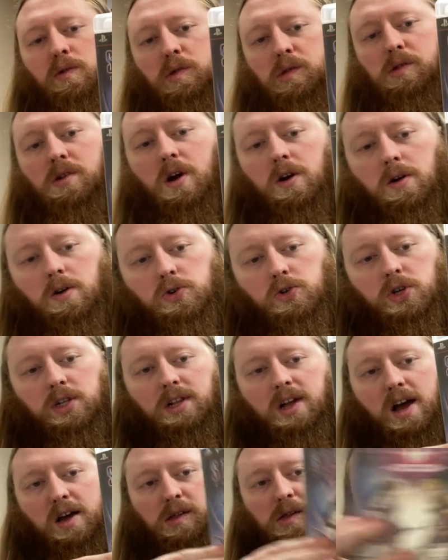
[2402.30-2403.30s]
Star Ocean
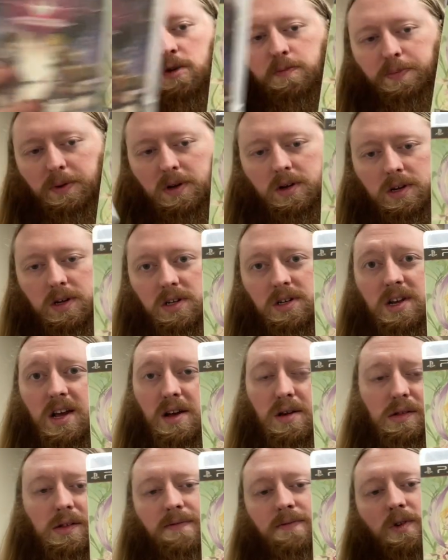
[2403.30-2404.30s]
Last Hope,
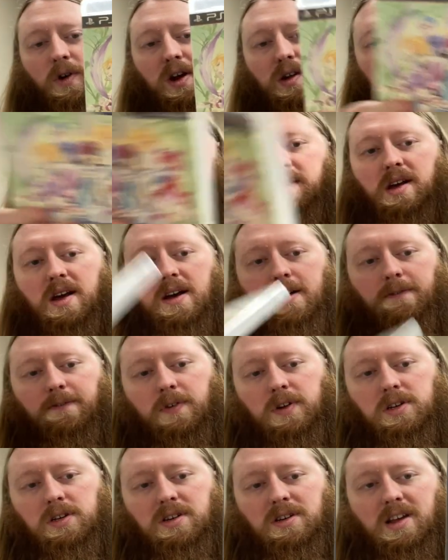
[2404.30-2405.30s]
Tales of Graces F,
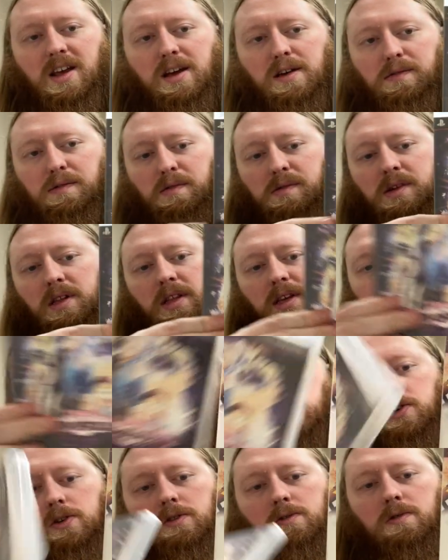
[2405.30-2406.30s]
Tales of
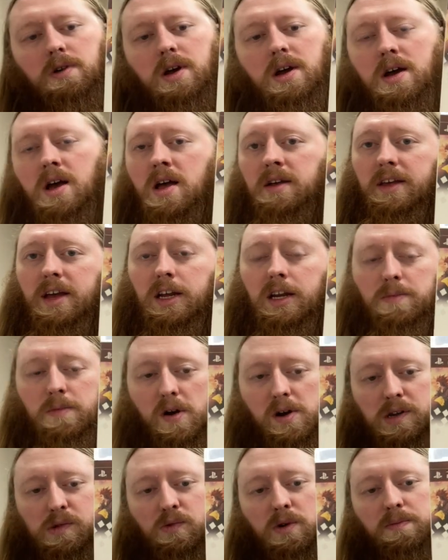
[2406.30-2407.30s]
Xillia 2, Kingdom
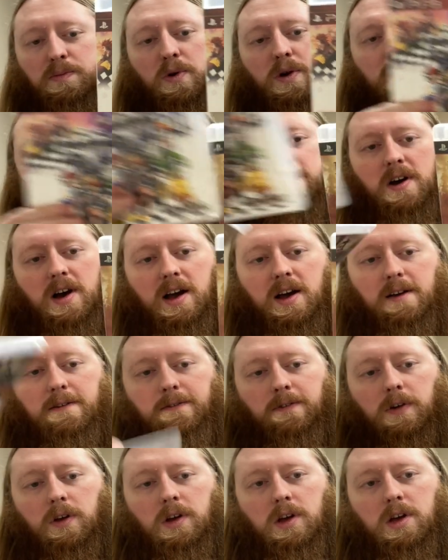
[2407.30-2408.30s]
Hearts
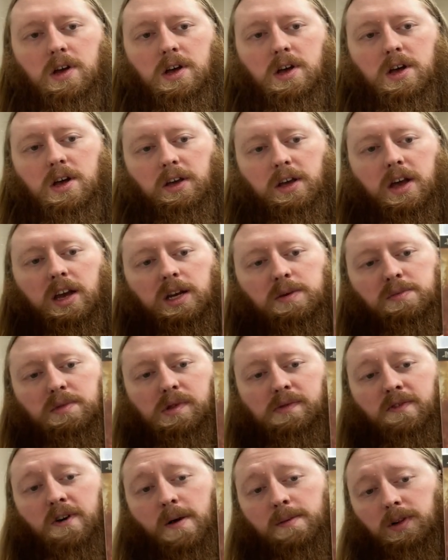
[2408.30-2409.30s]
1.5,
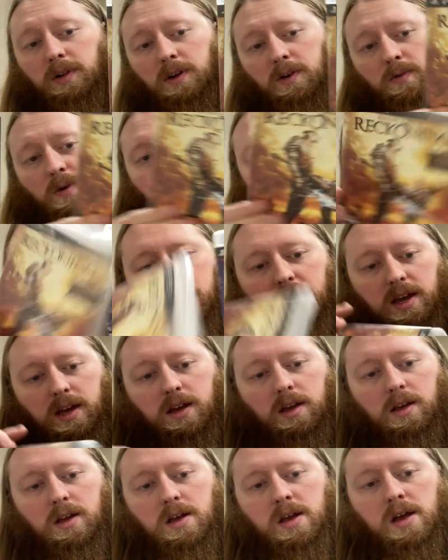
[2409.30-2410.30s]
Kingdoms of Amalur
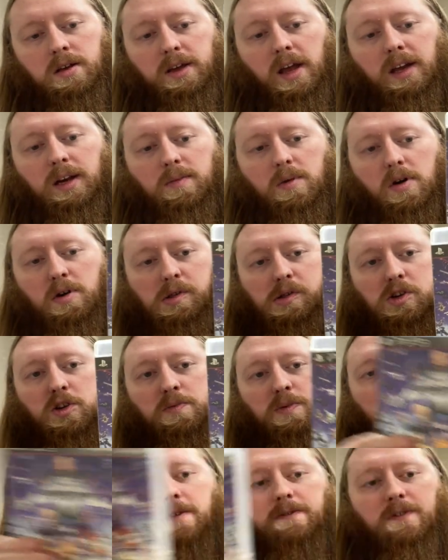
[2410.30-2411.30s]
Reckoning, Kingdom Hearts
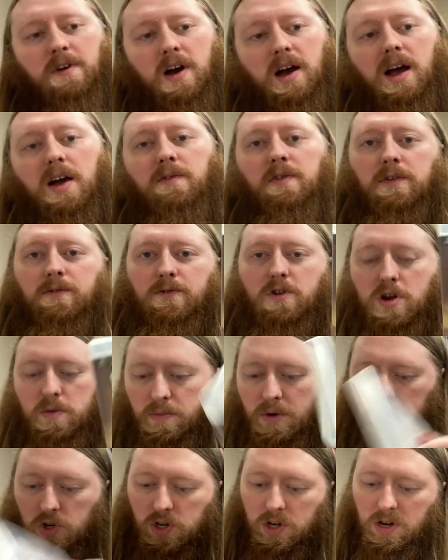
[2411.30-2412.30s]
2.5,
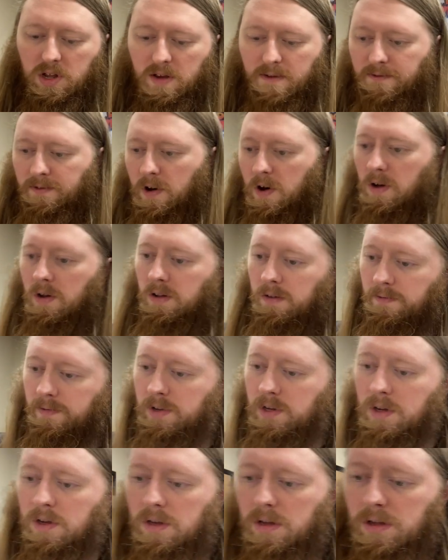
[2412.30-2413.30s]
Front Mission
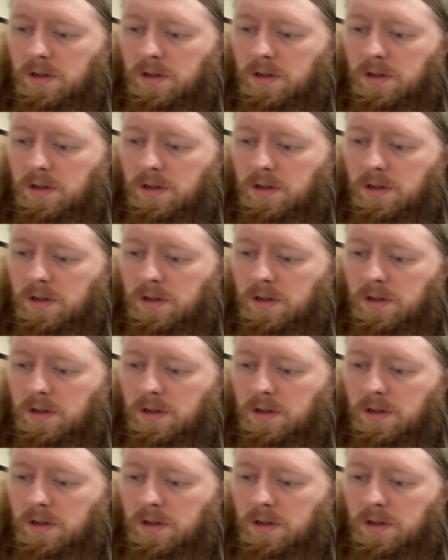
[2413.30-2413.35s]
Evolved,